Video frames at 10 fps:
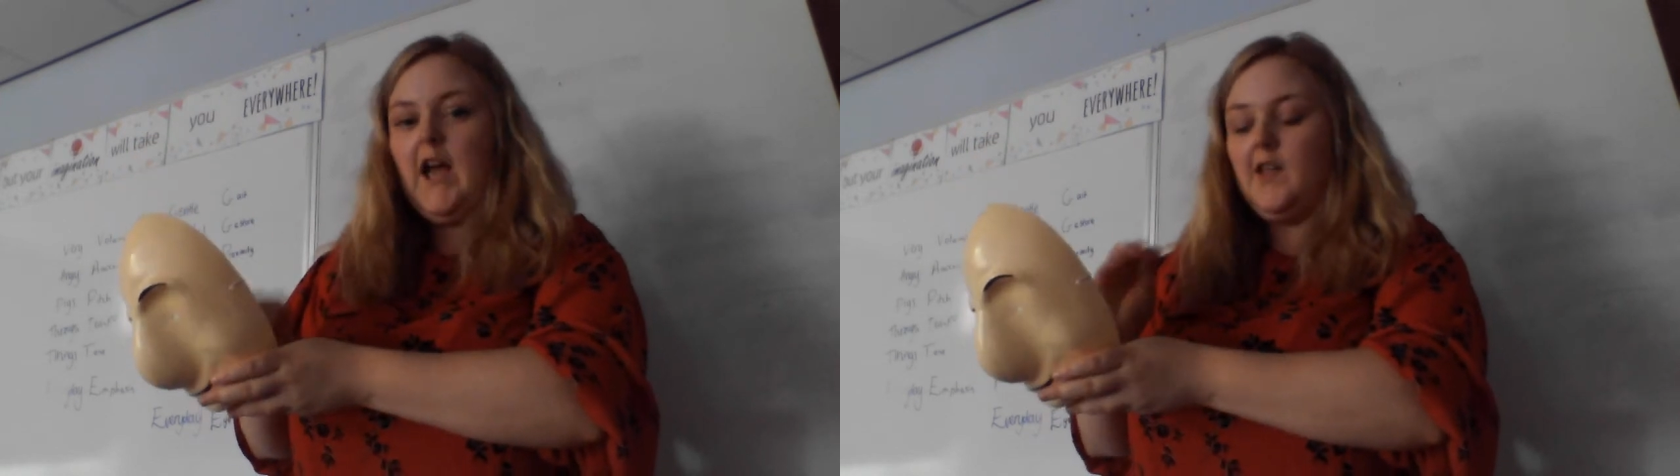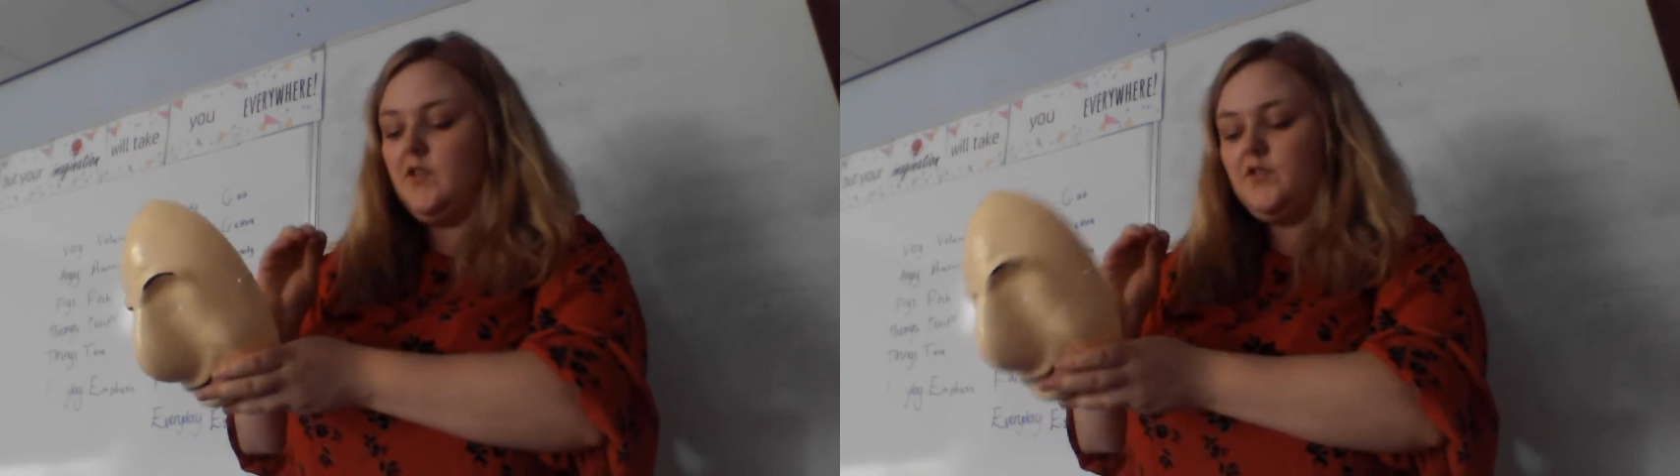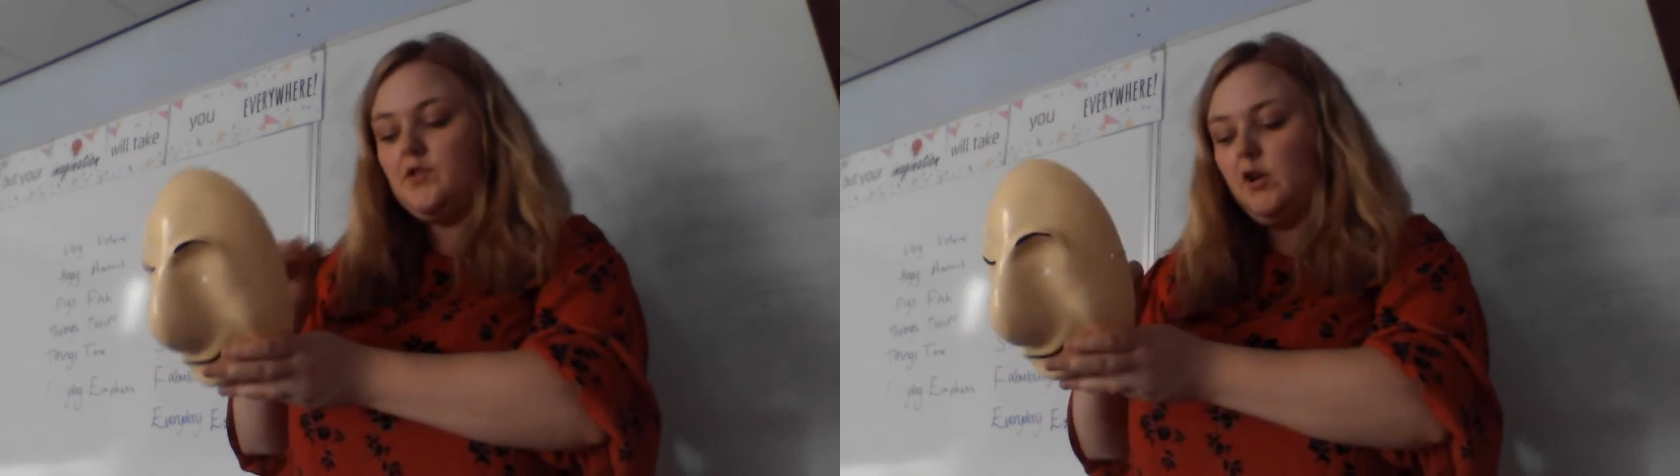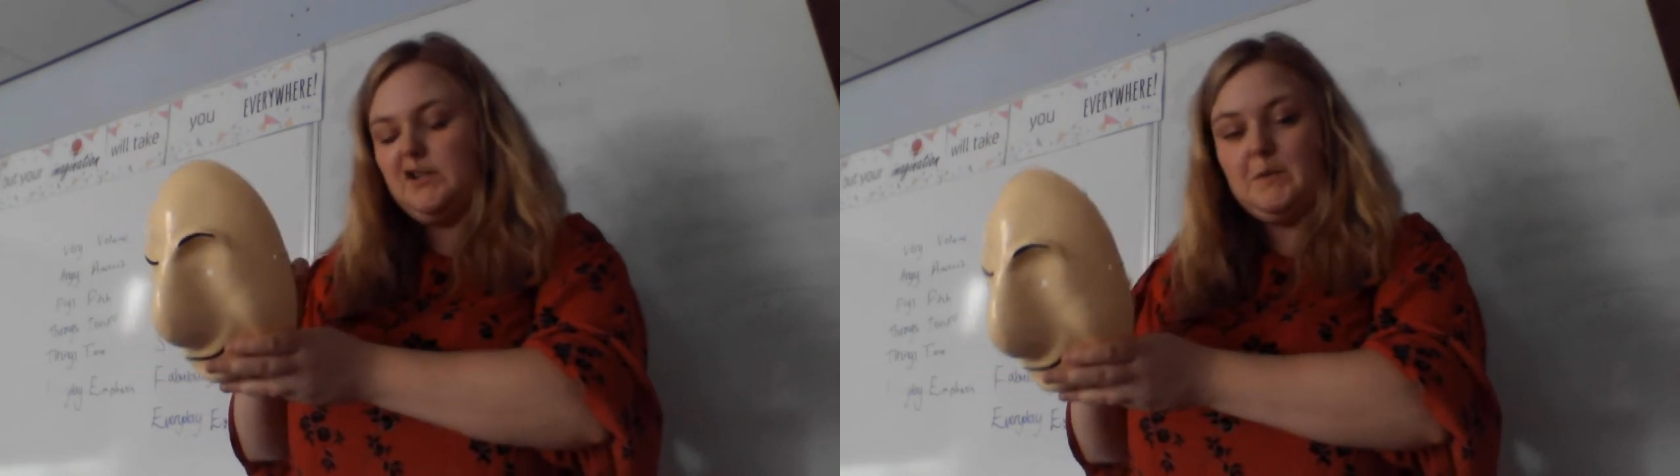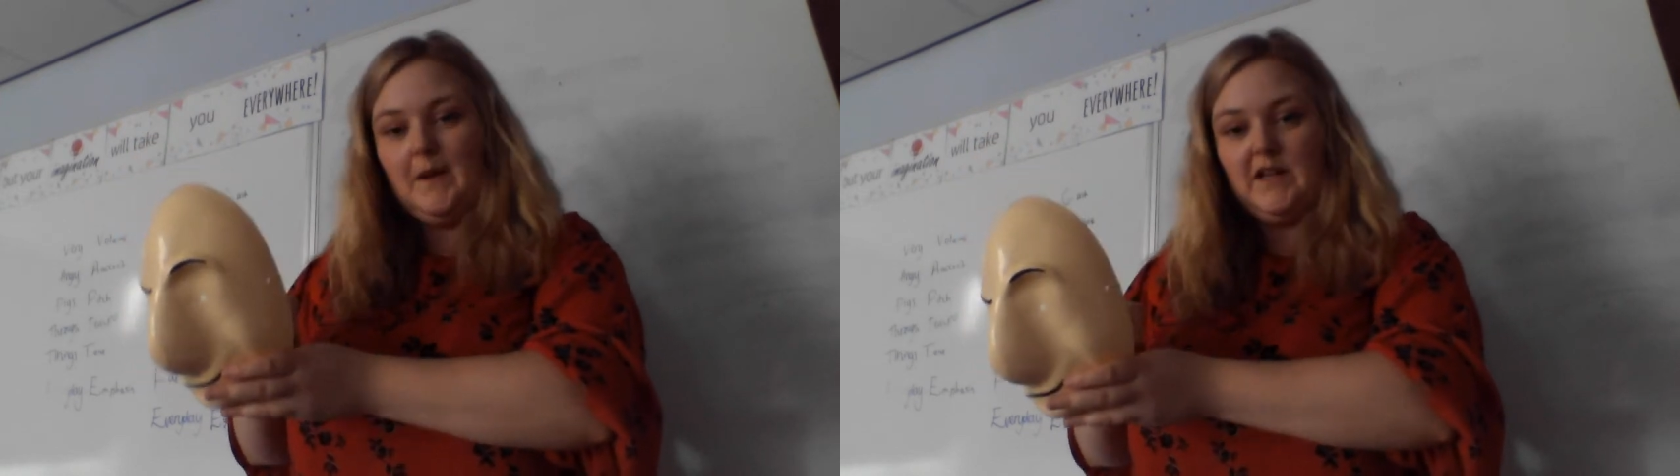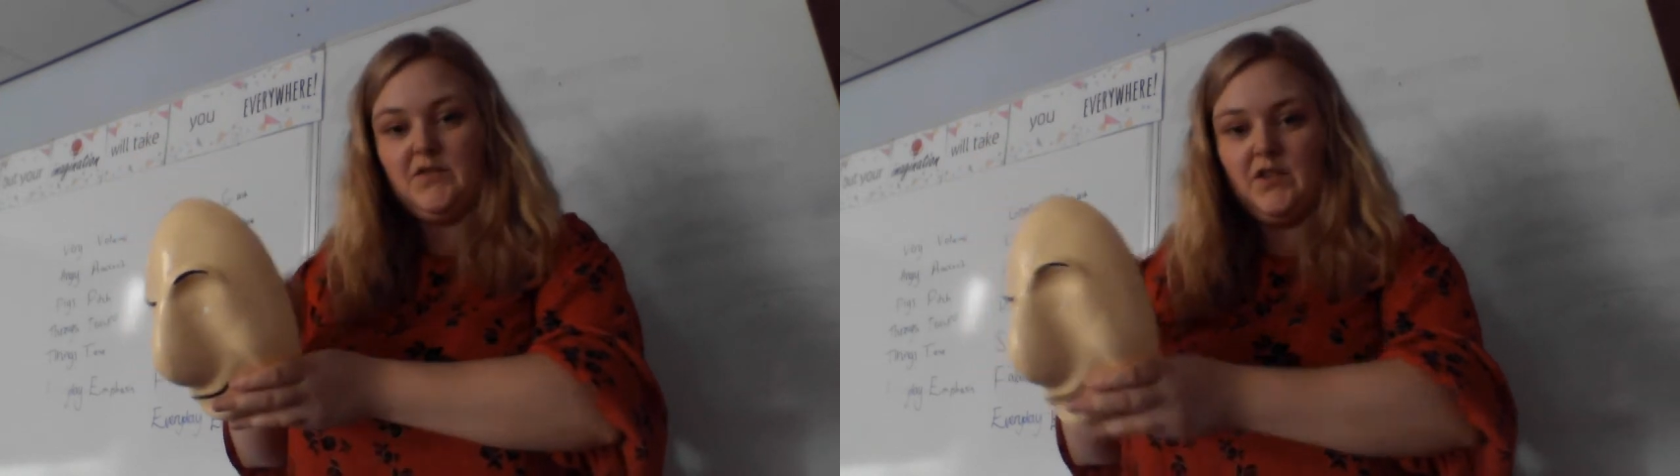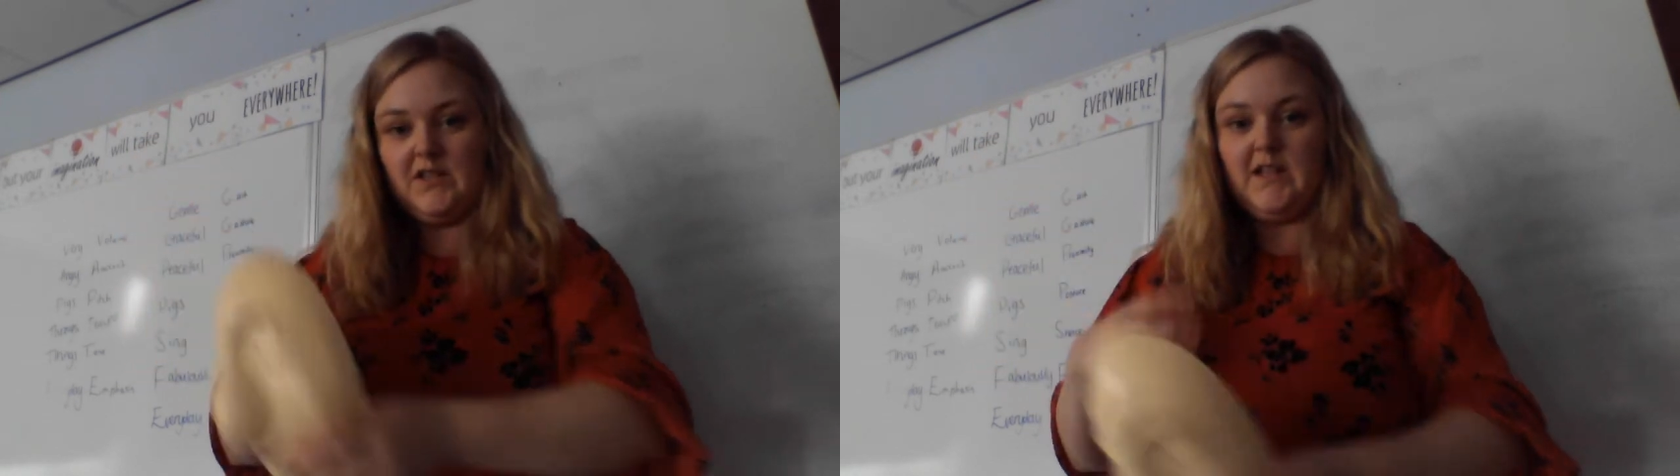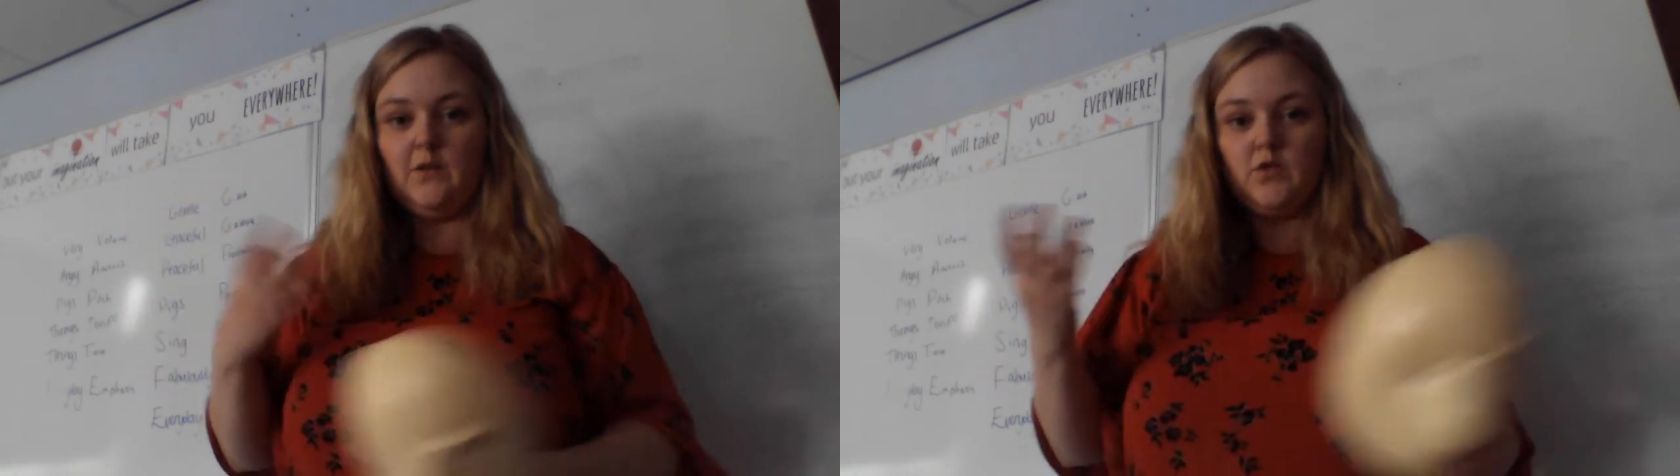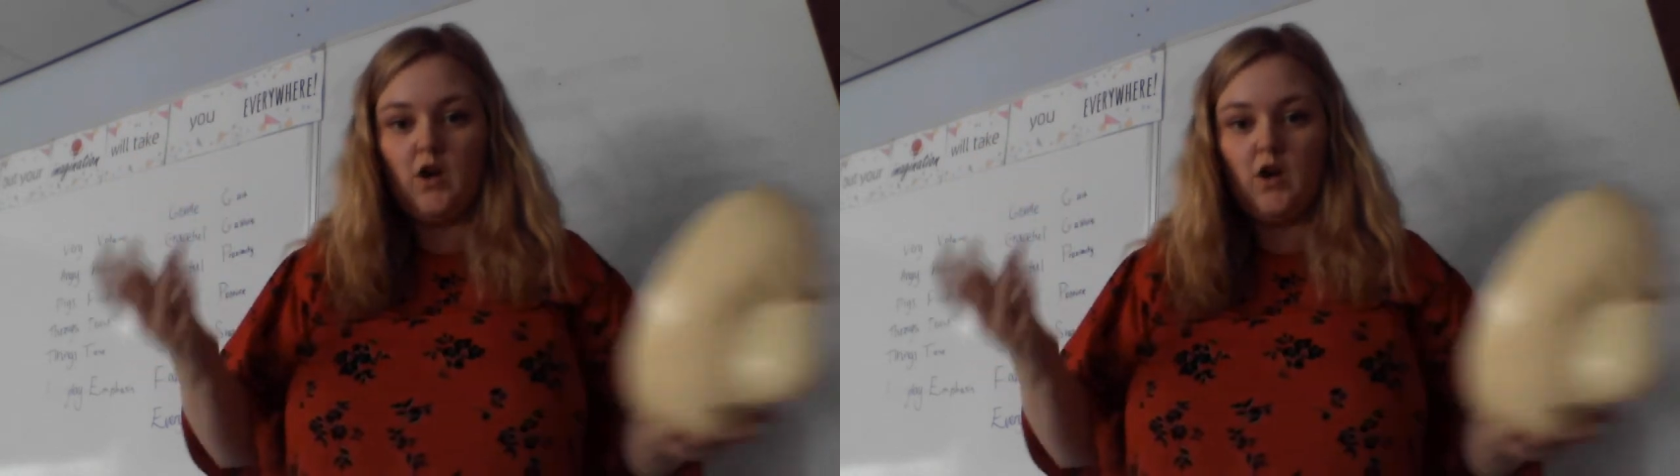and there's no space for the sound